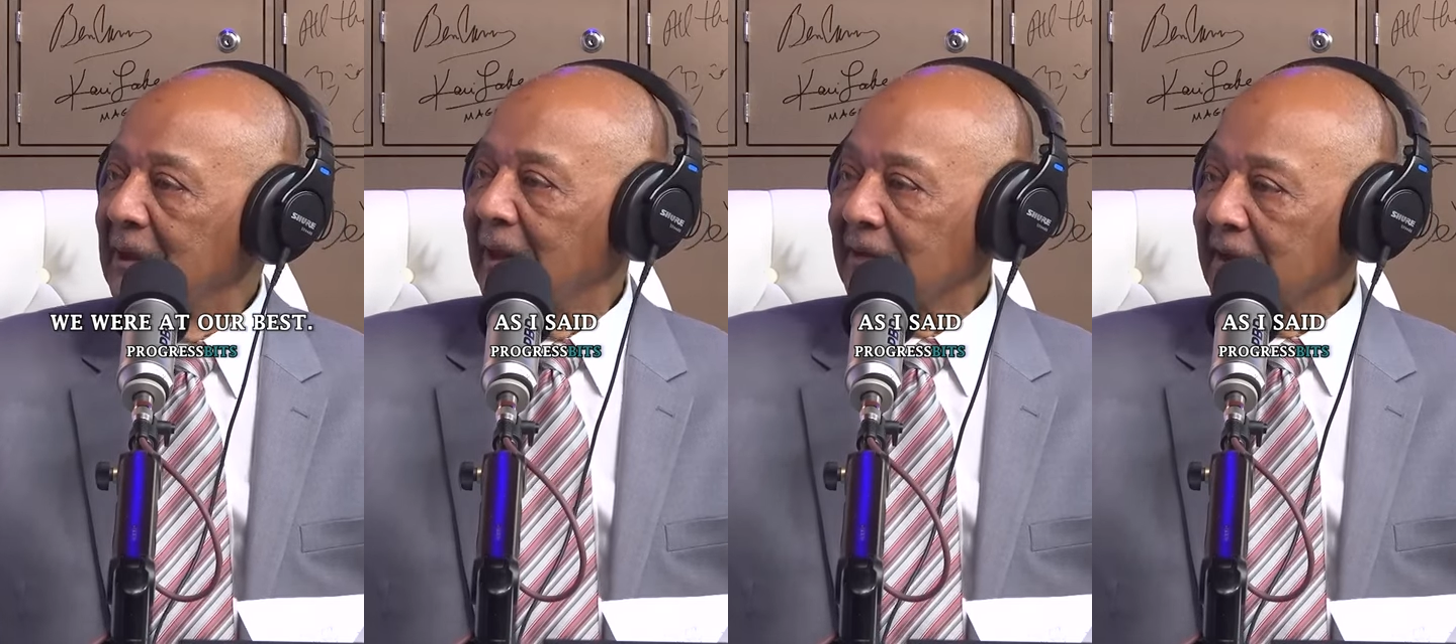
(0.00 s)

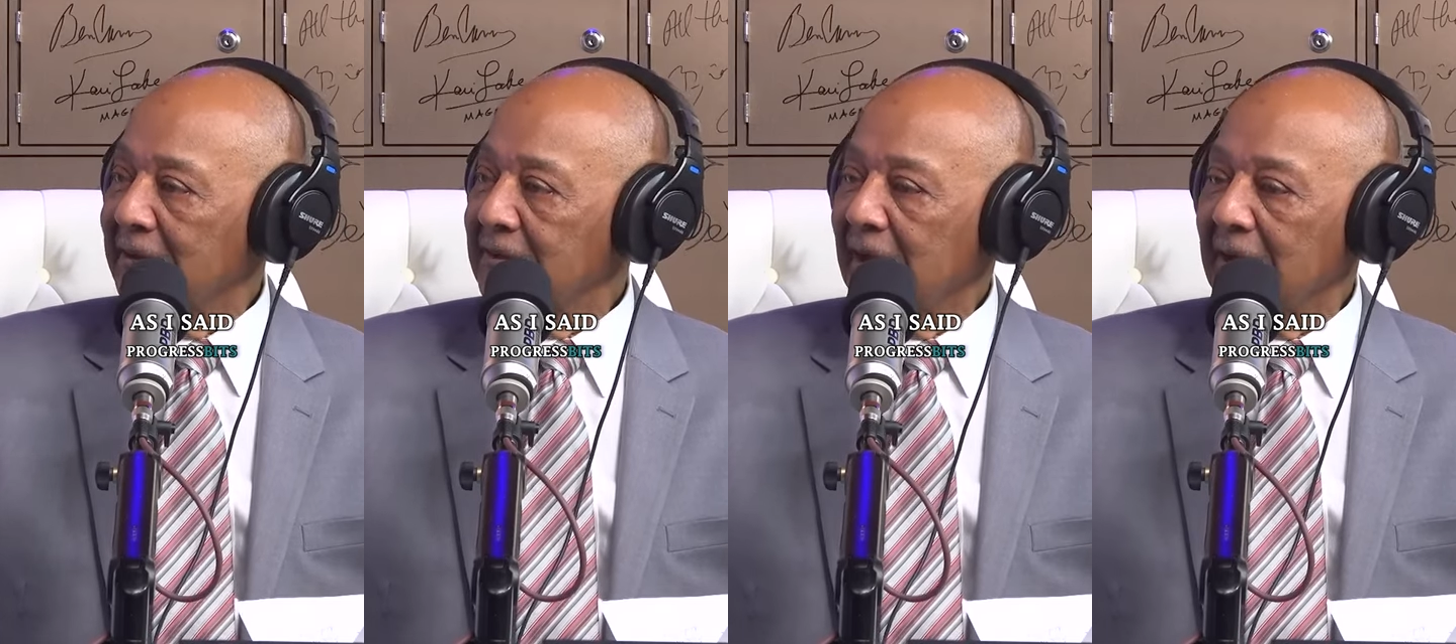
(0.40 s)
As I
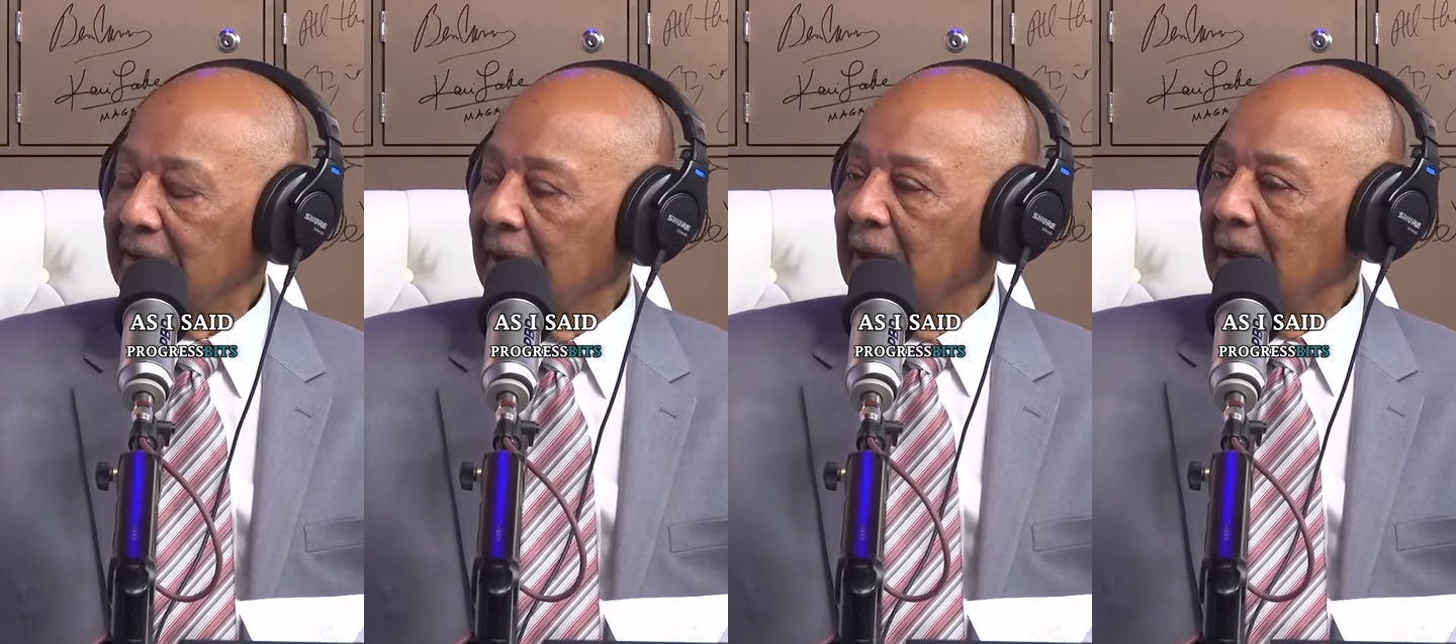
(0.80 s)
said,
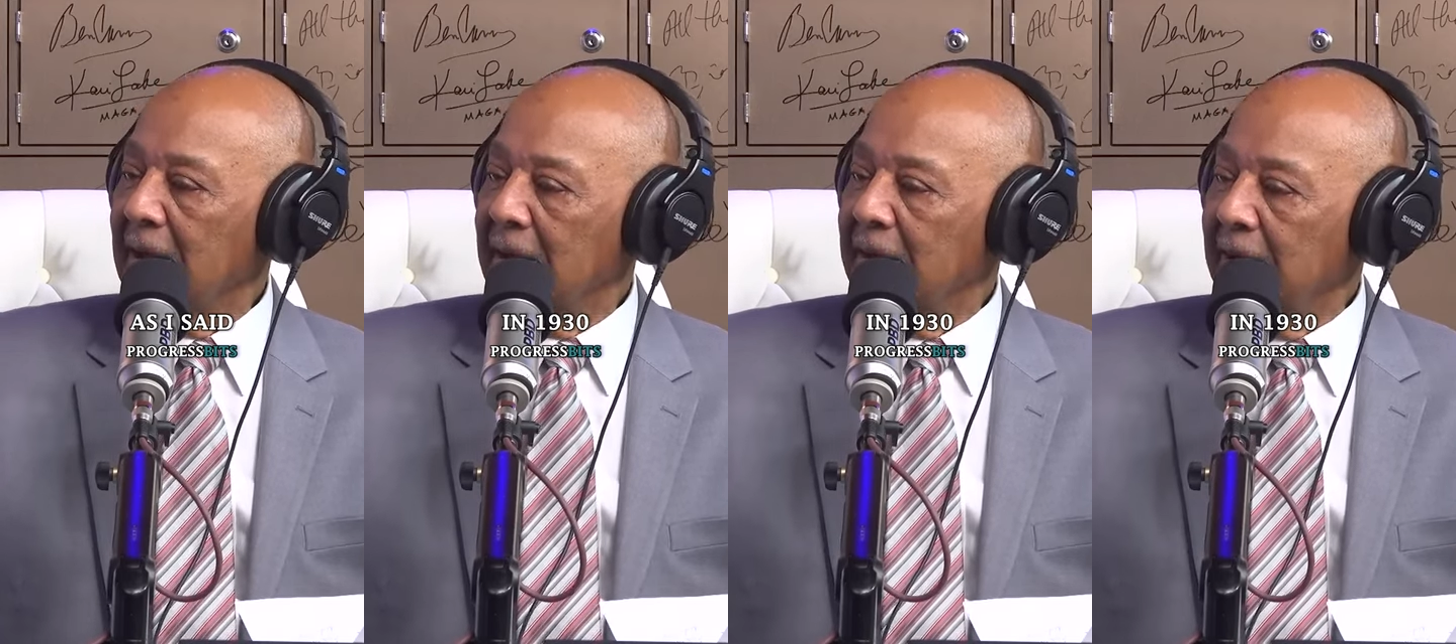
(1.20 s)

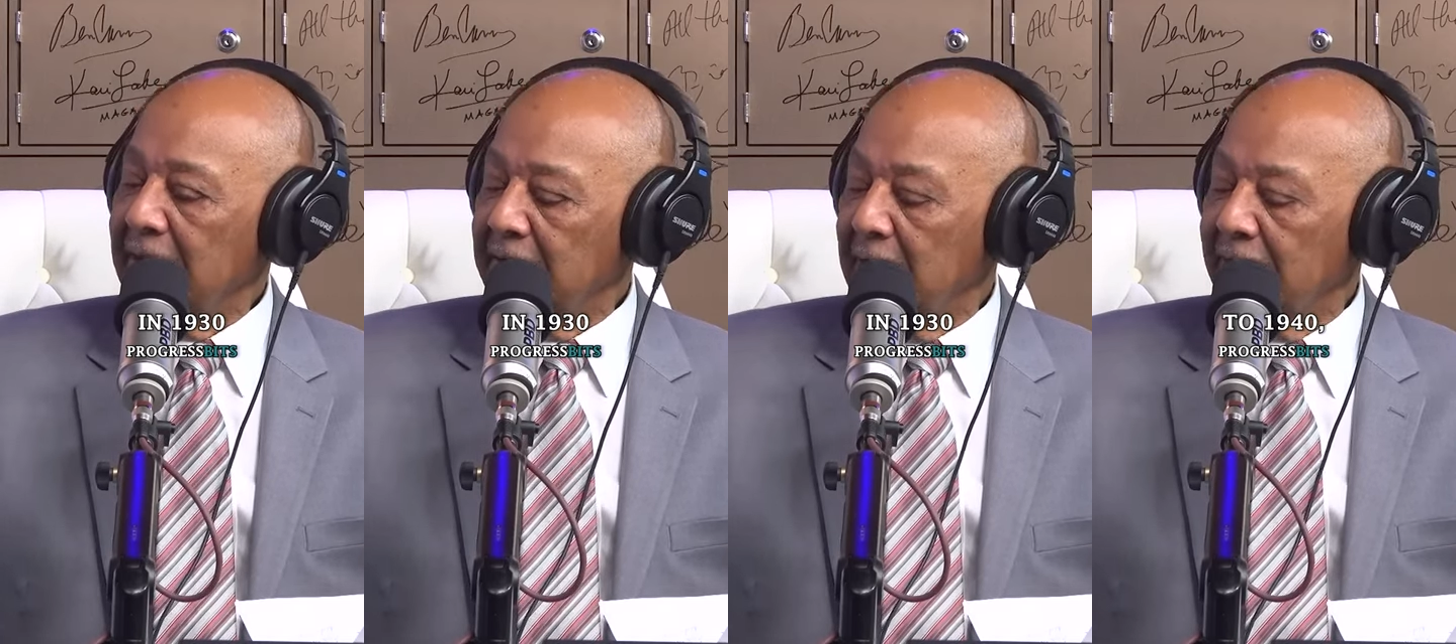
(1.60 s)
uh, in
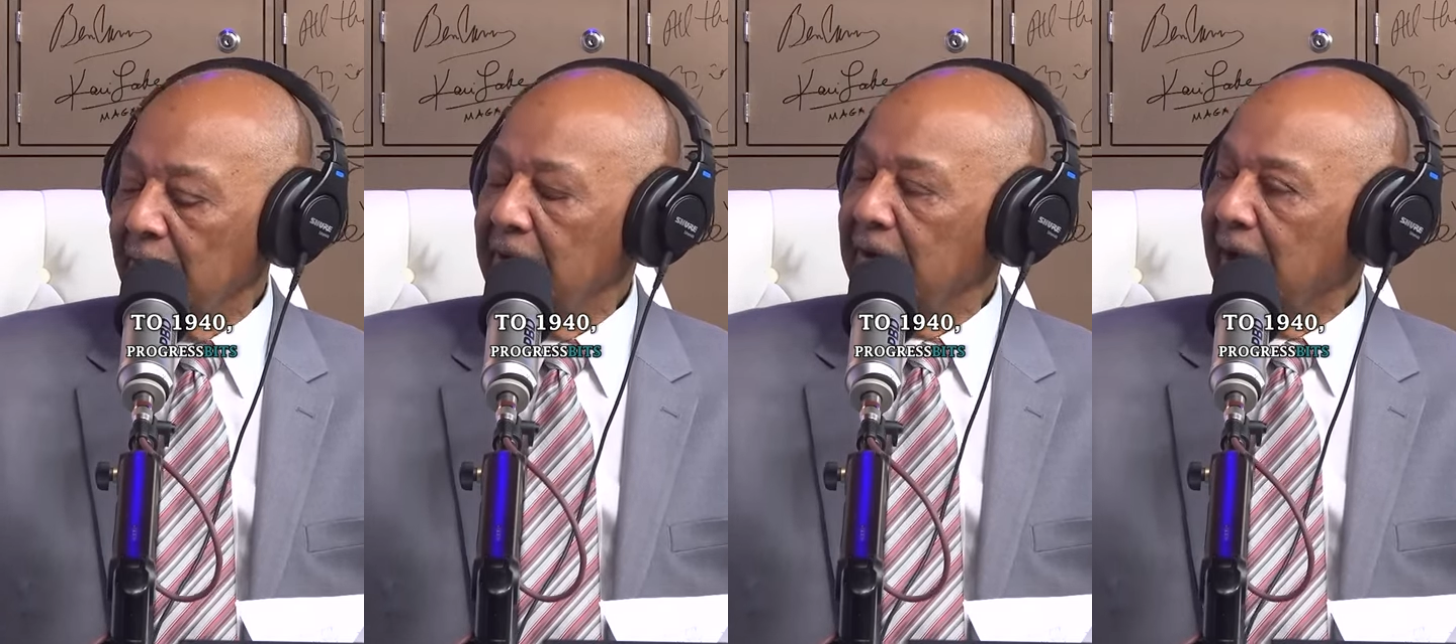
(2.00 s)

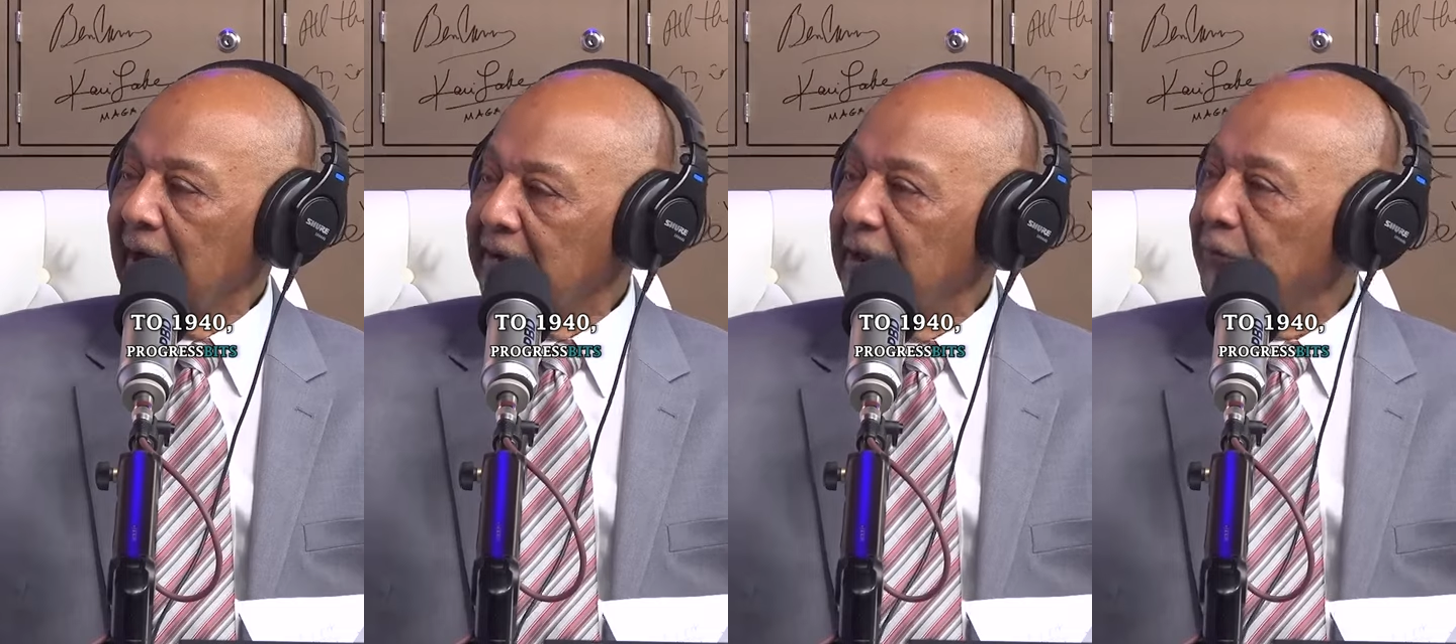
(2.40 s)
1930 to
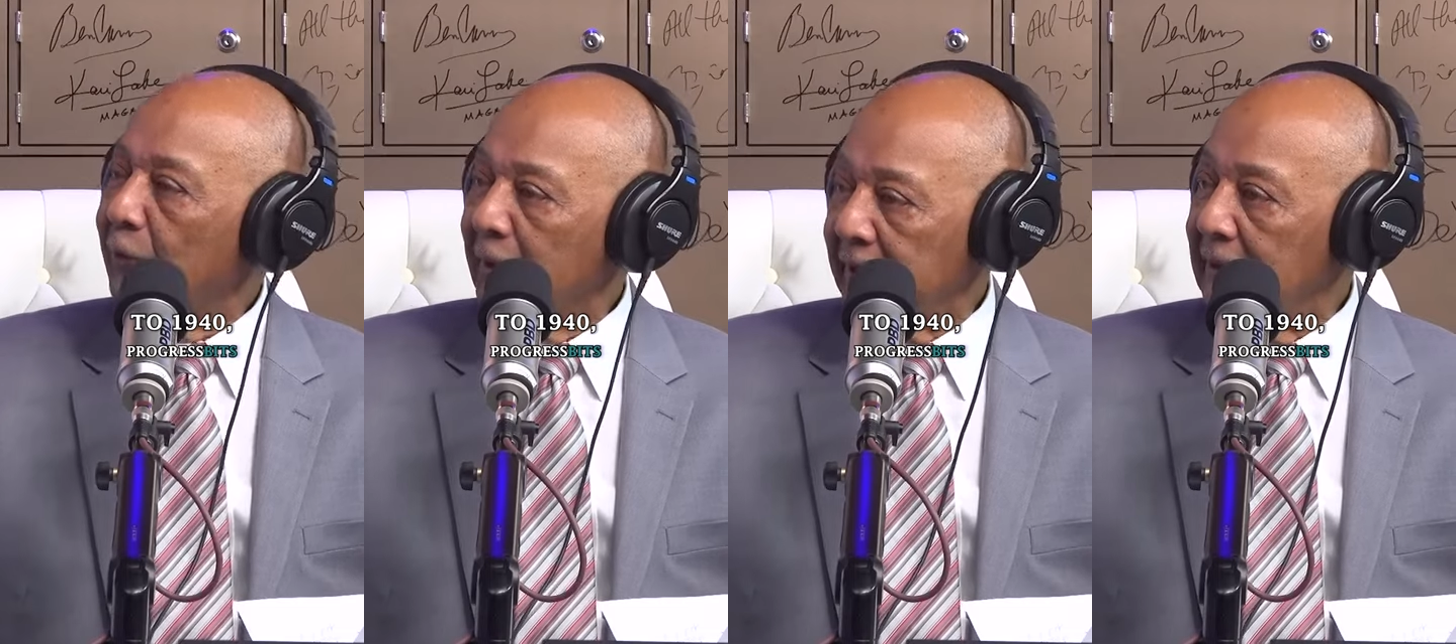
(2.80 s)

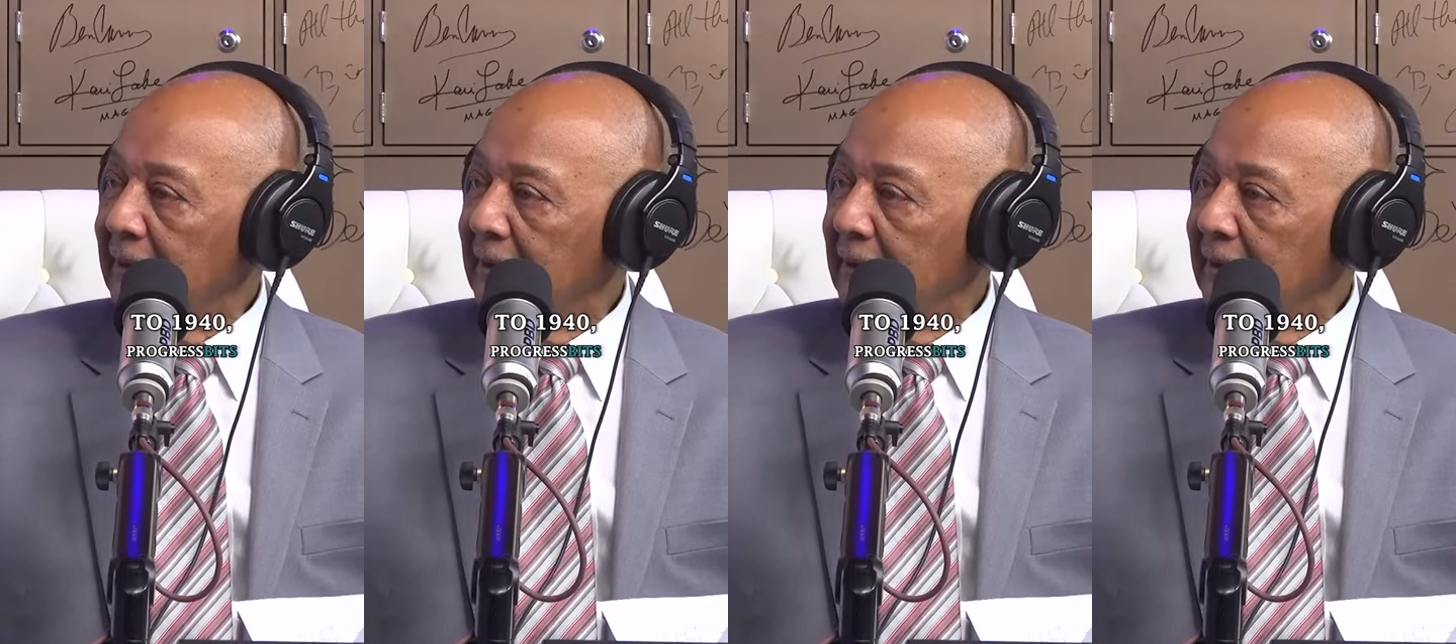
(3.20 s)
1940,